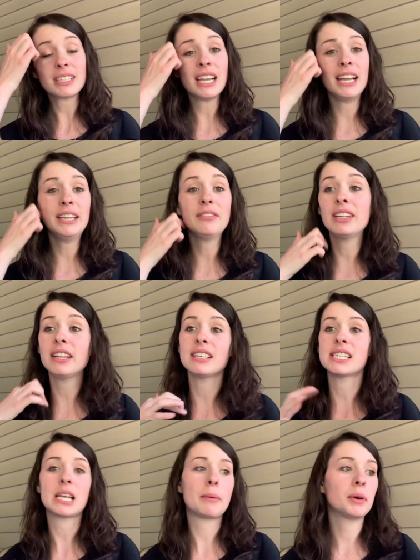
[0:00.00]
Even in
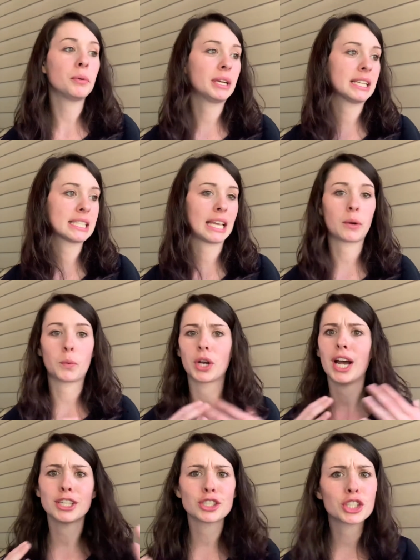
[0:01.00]
the summer when it's like
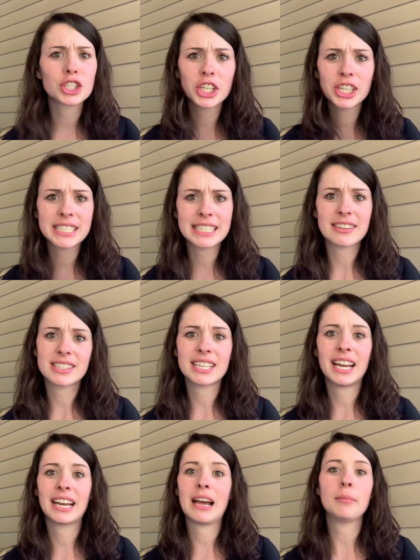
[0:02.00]
100 degrees
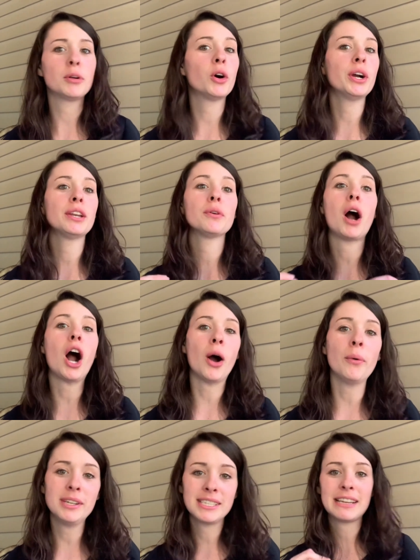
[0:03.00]
outside, I'm going to
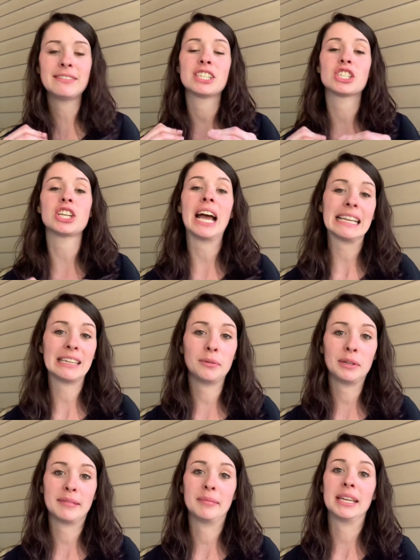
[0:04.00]
always have a jacket
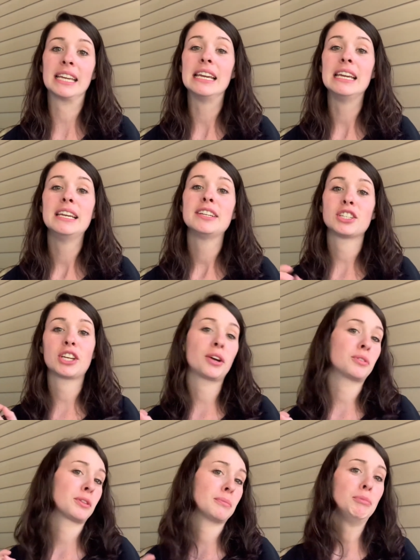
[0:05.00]
with me to
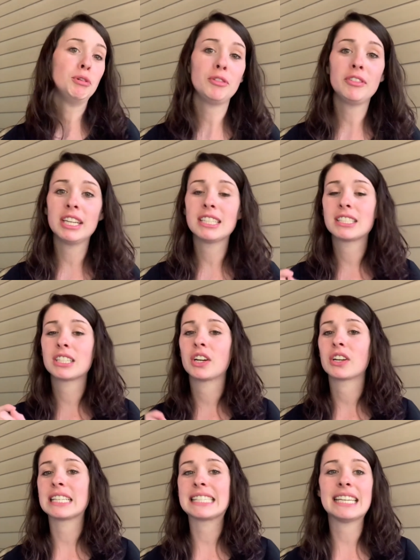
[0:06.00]
go to the movies, to
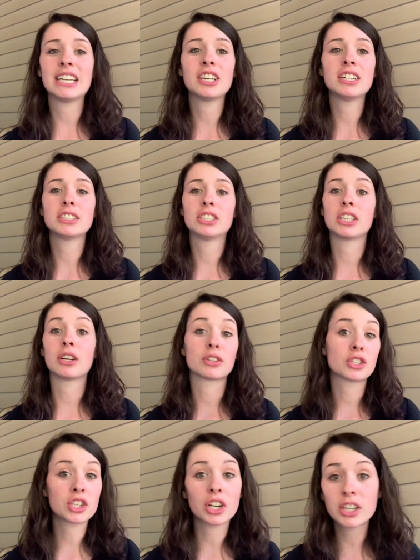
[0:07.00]
go to dinner, to go to
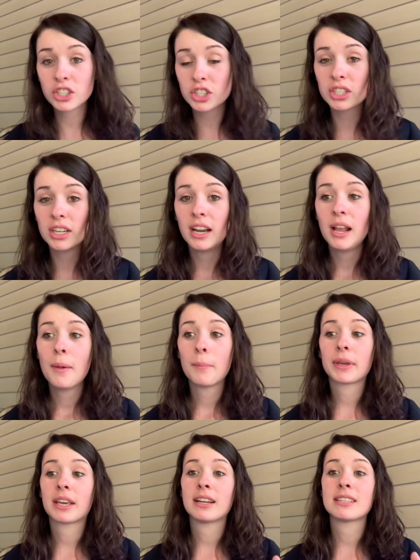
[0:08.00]
church,
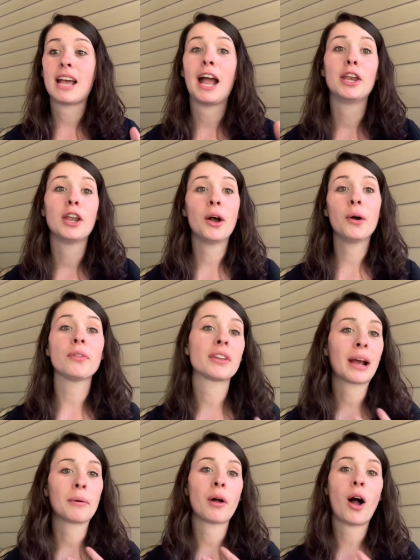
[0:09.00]
because I know that
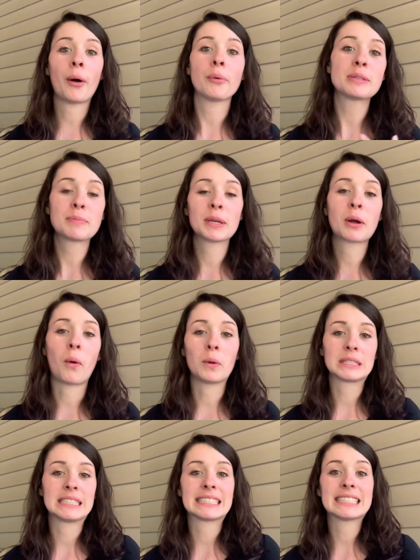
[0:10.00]
I will always be
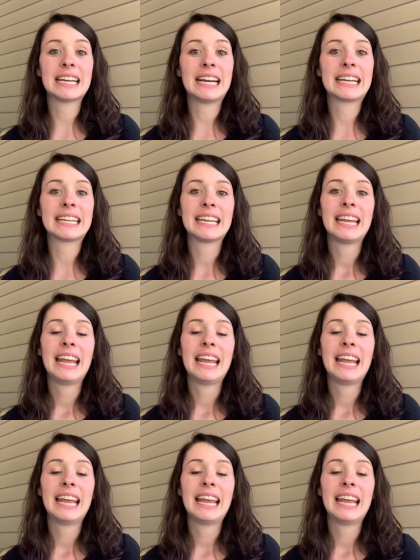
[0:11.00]
cold inside.